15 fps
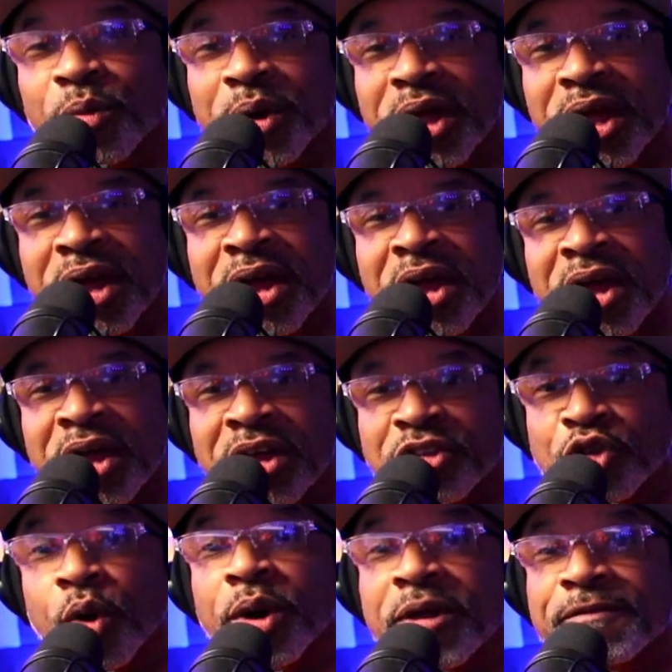where
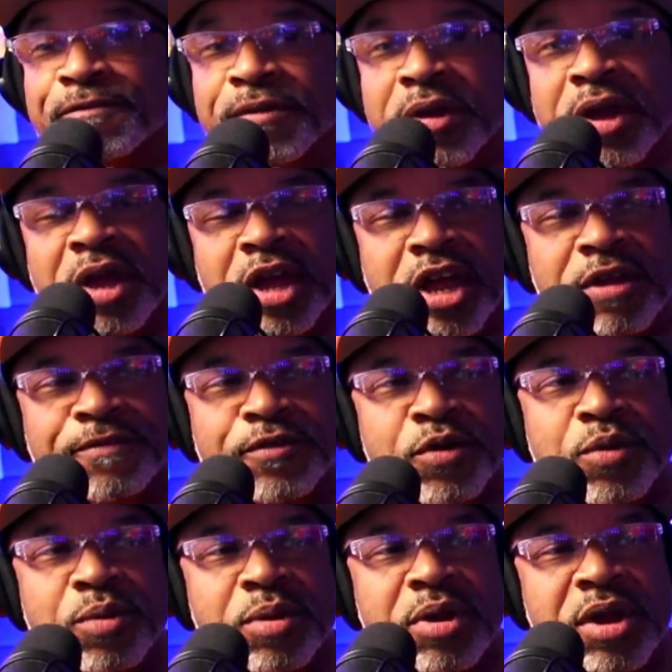so it can if
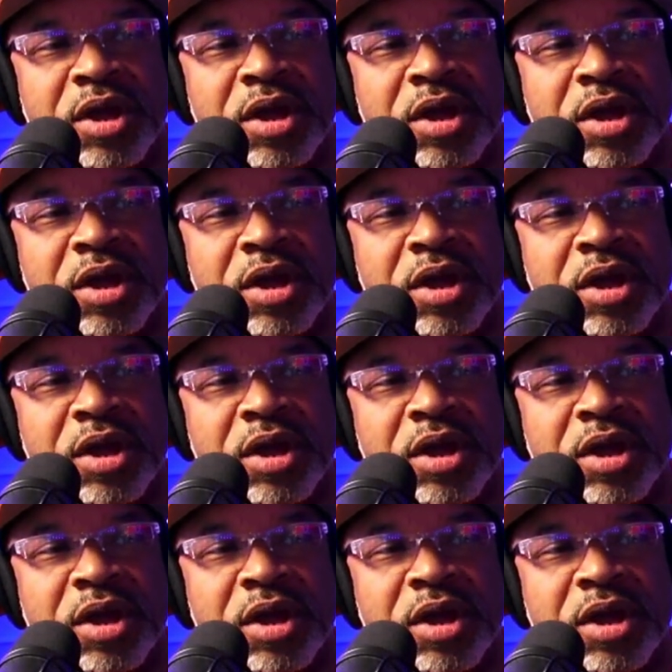you